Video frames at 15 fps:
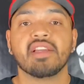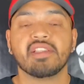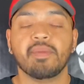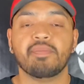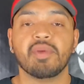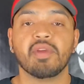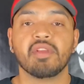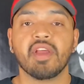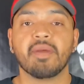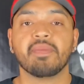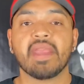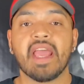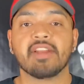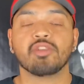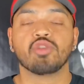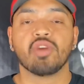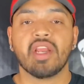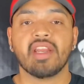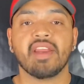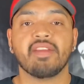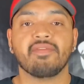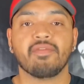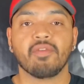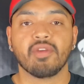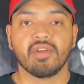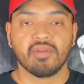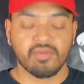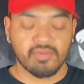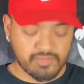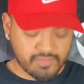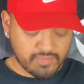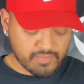to build up that training for you.